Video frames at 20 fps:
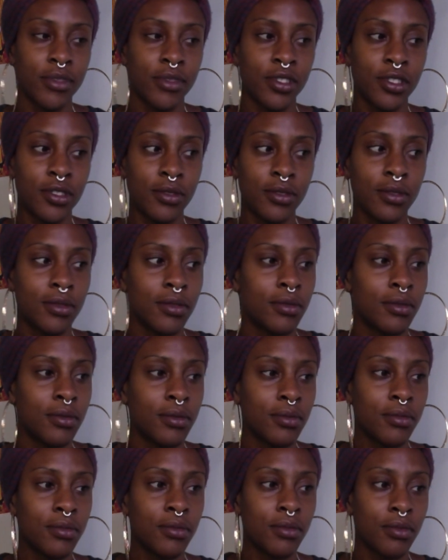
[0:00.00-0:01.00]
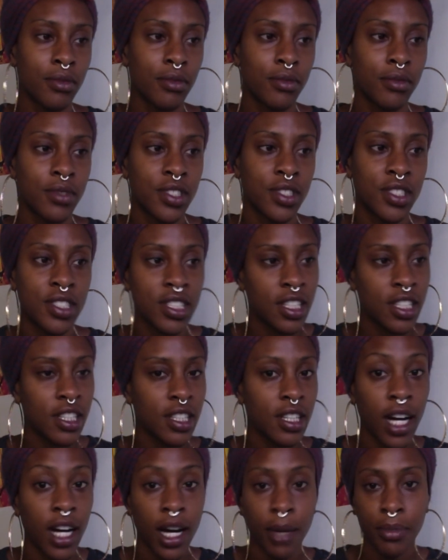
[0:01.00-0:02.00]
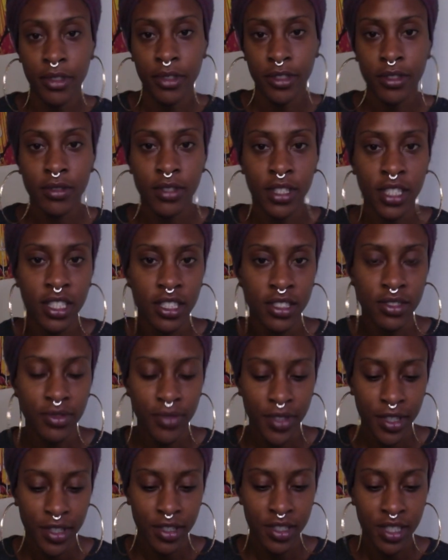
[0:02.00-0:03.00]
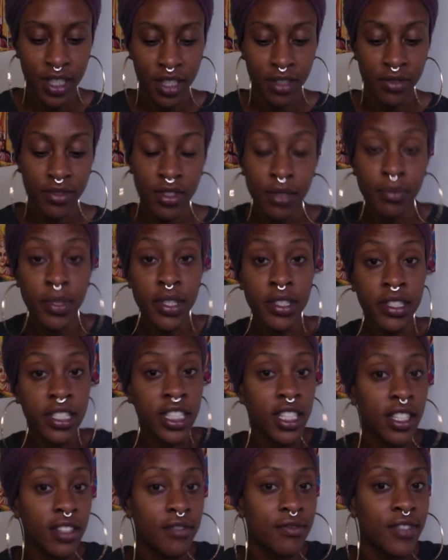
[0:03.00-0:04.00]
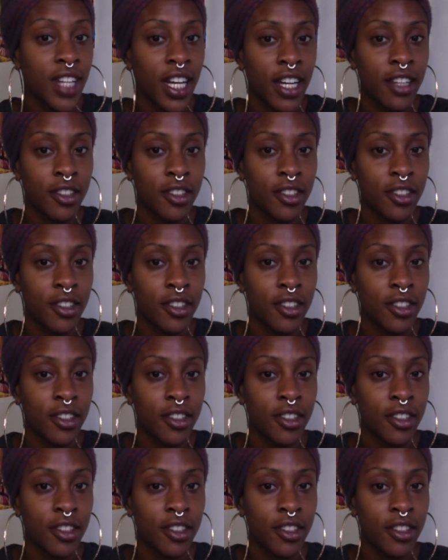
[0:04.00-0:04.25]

to see opportunities for yourself, to believe that